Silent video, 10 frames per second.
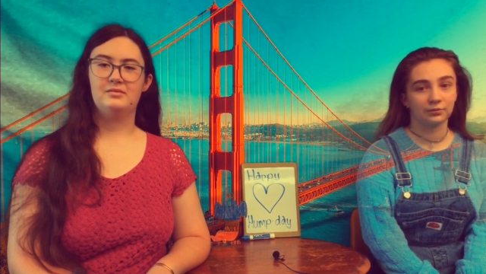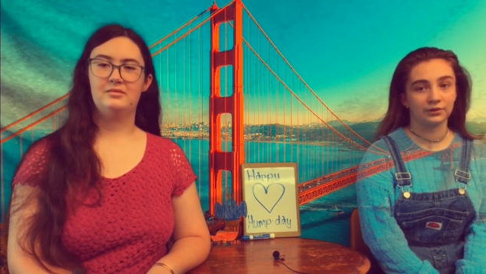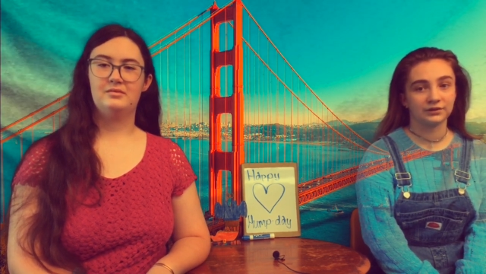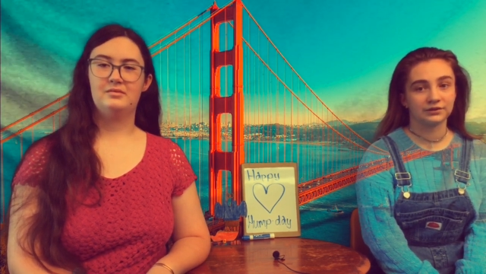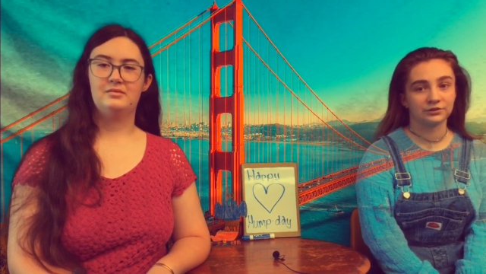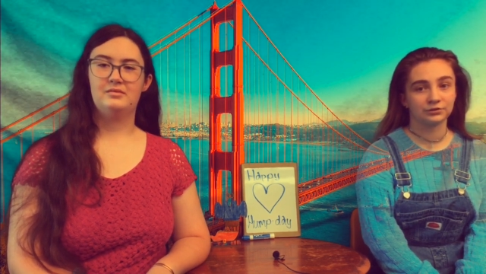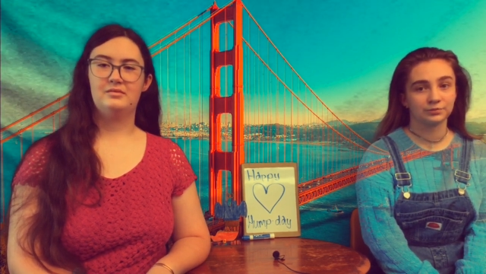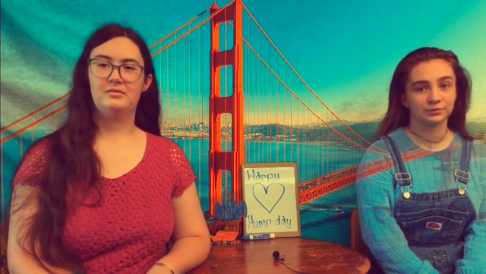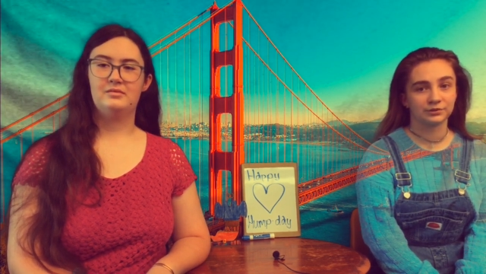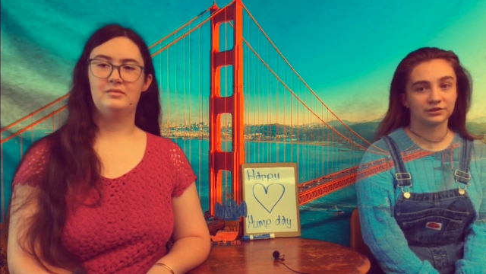Speaker 1: with teacher
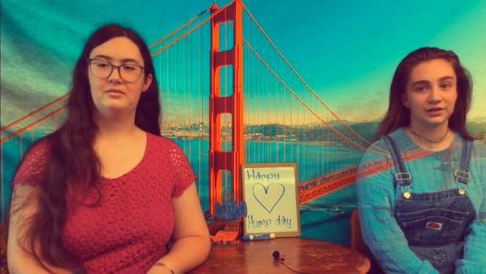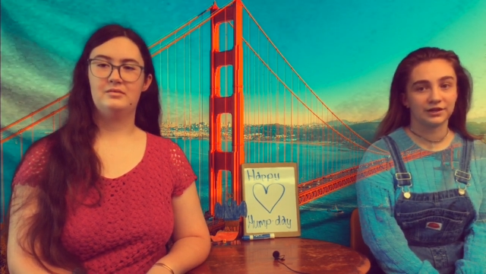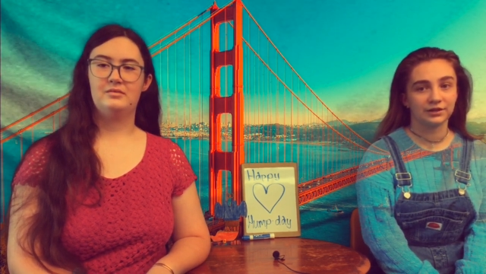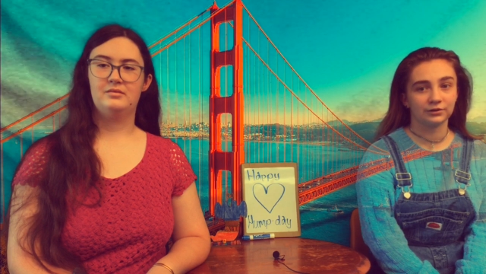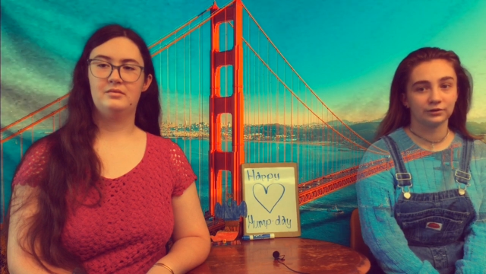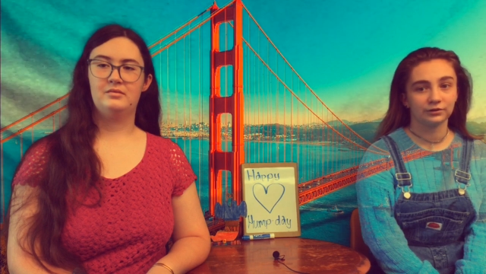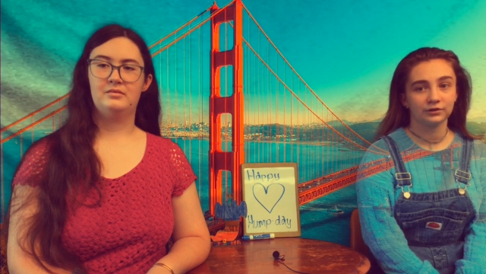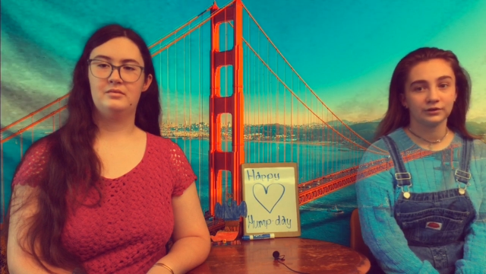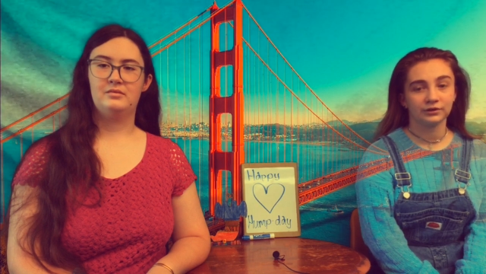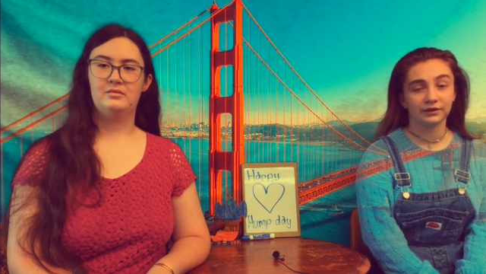permission. Any girl
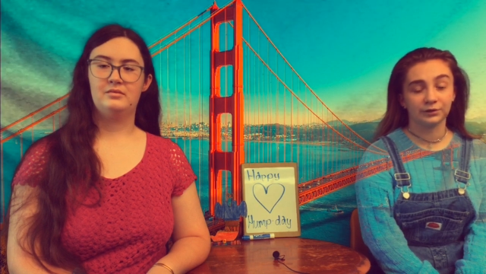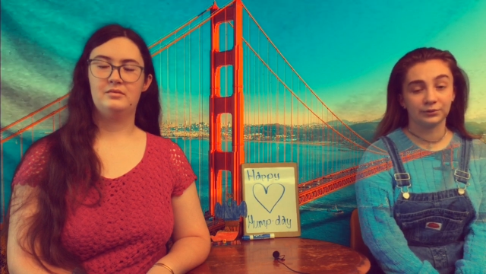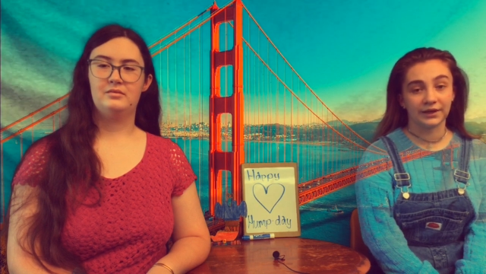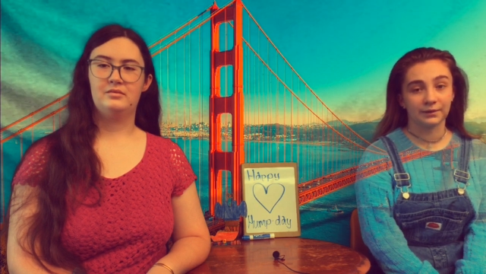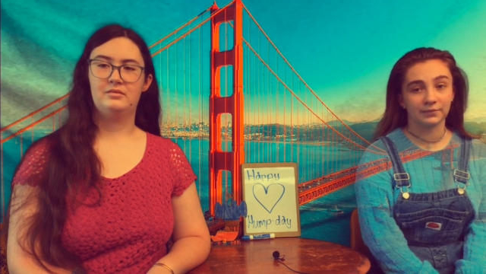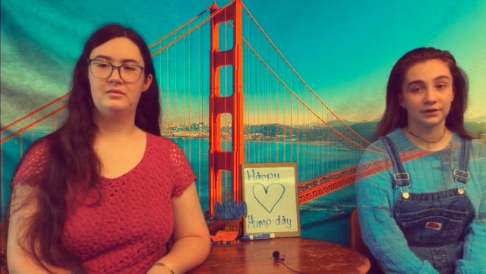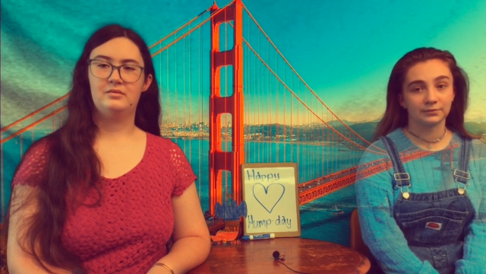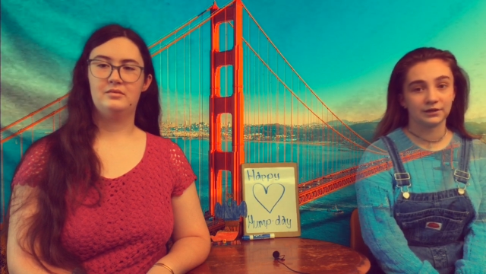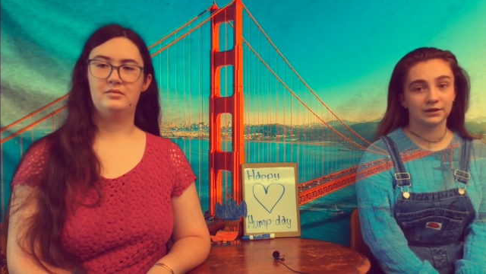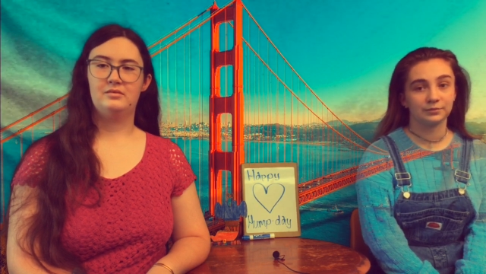who can't make the
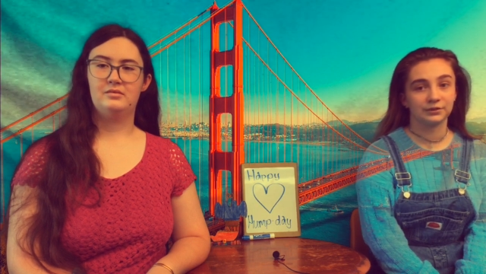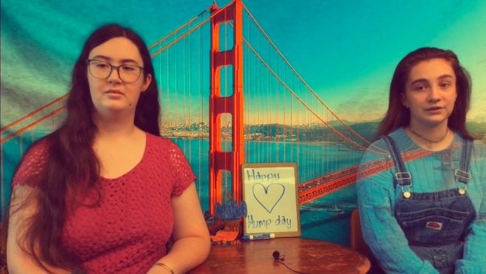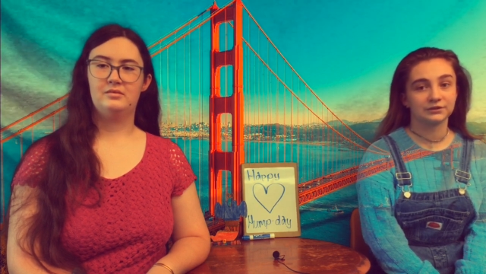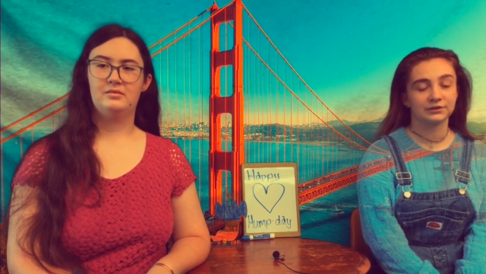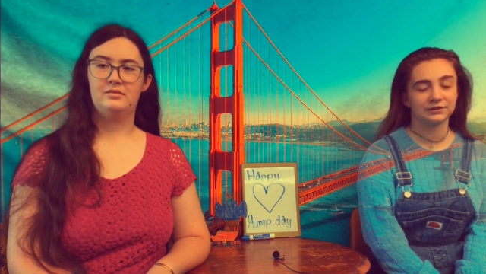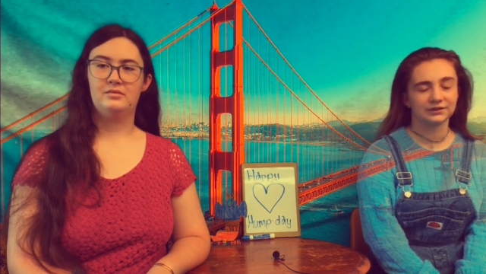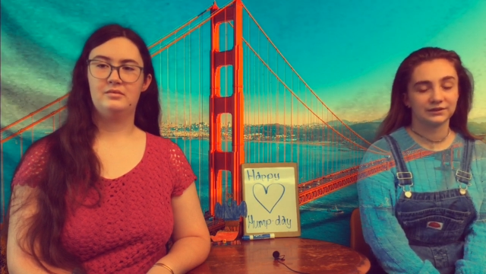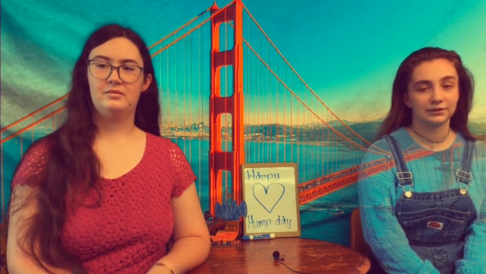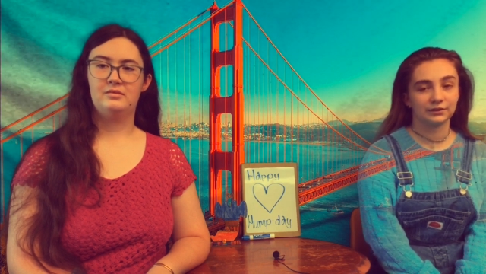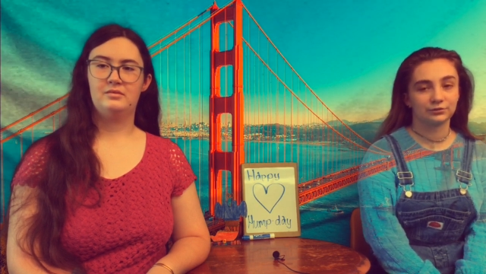meeting, please
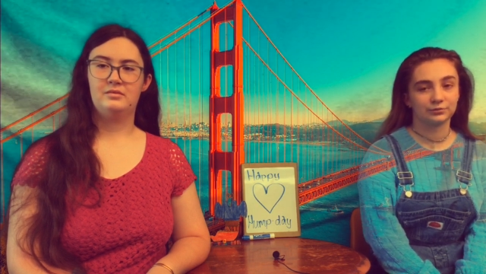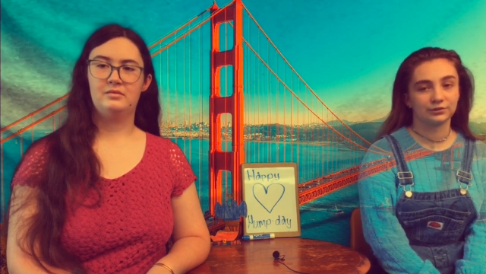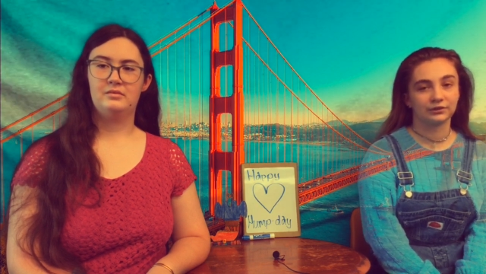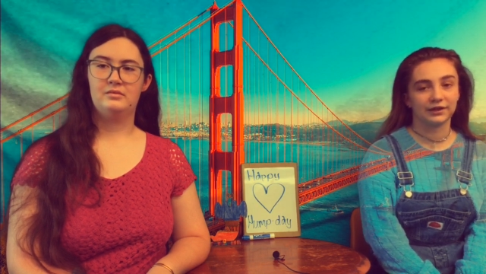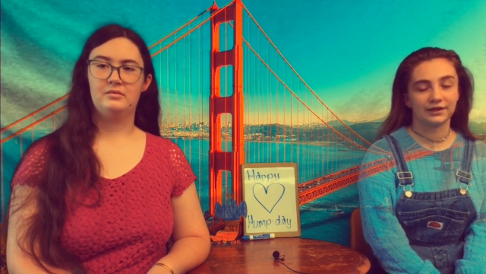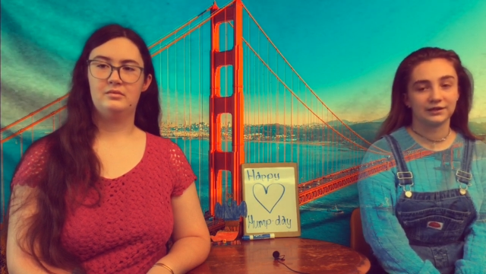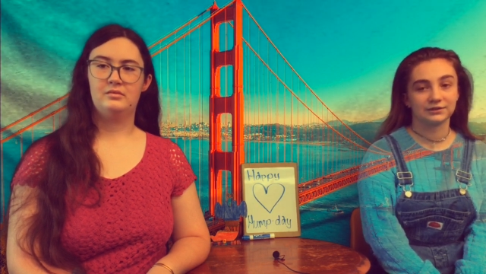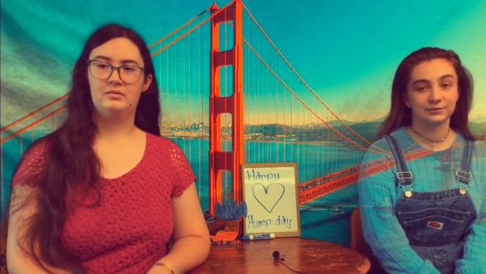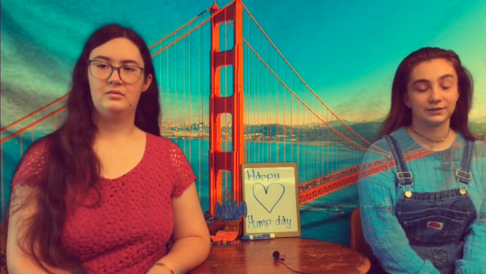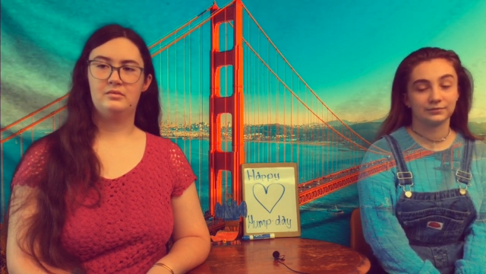see Coach Miller
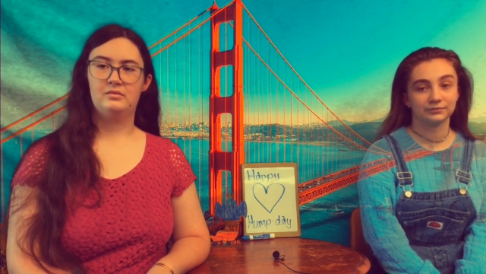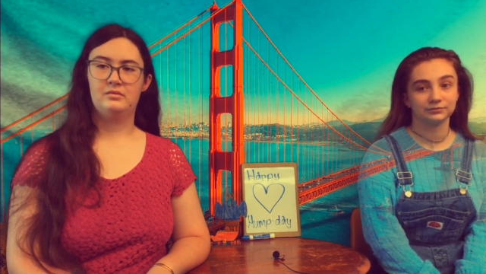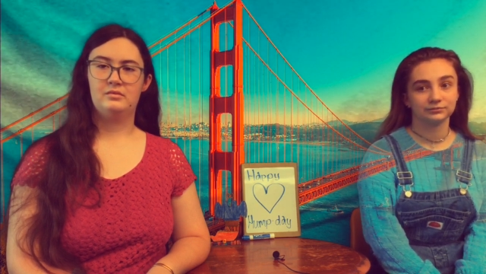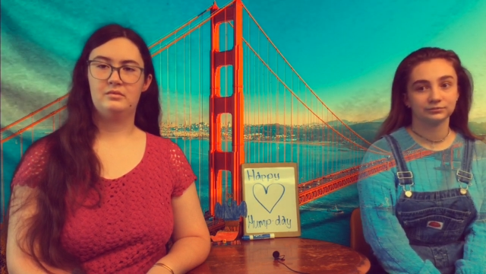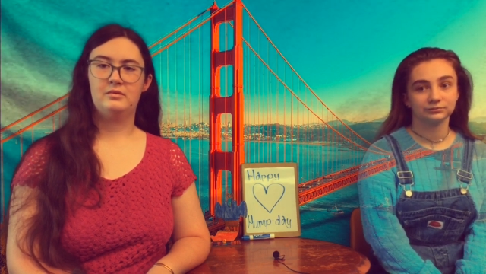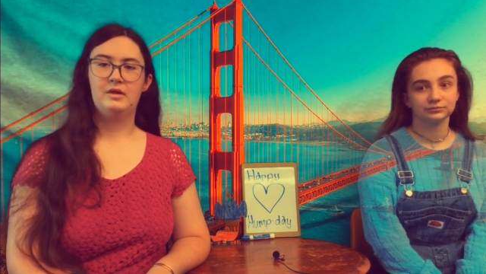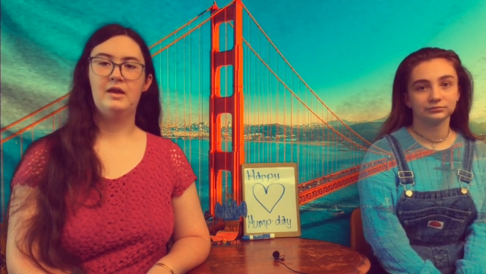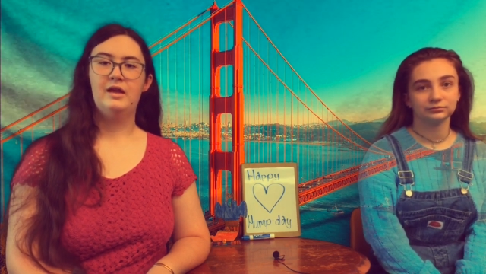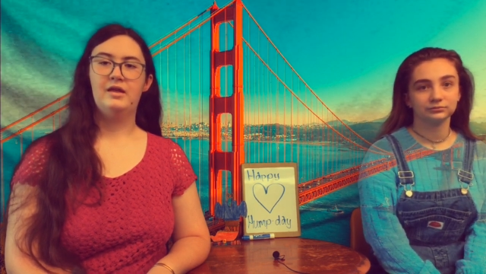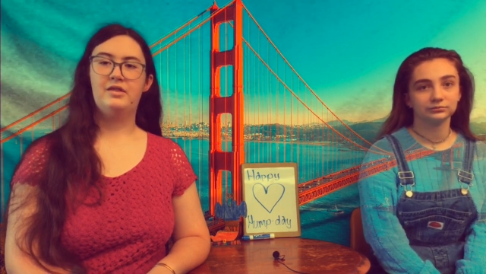ASAP.
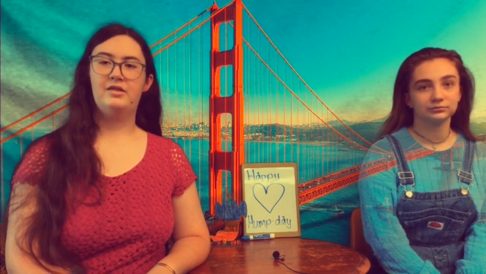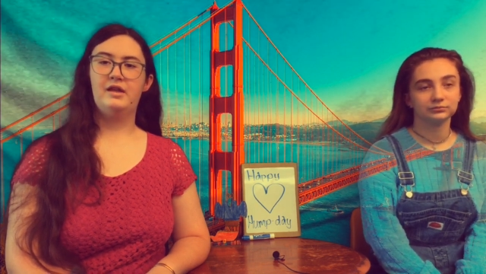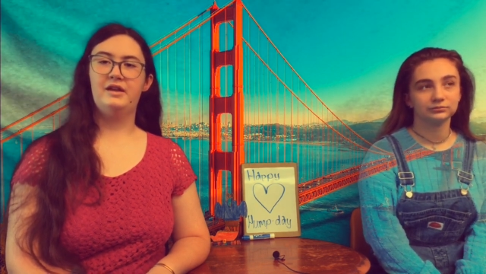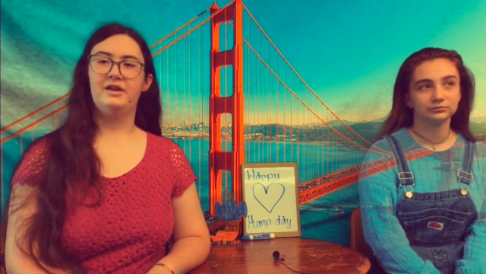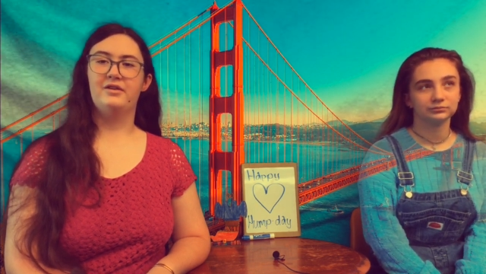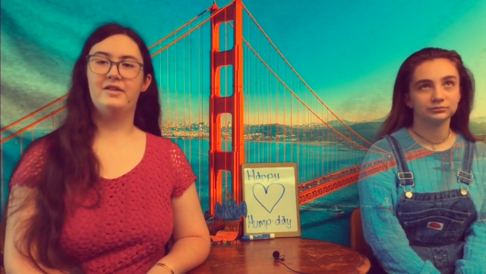
Speaker 2: Seniors,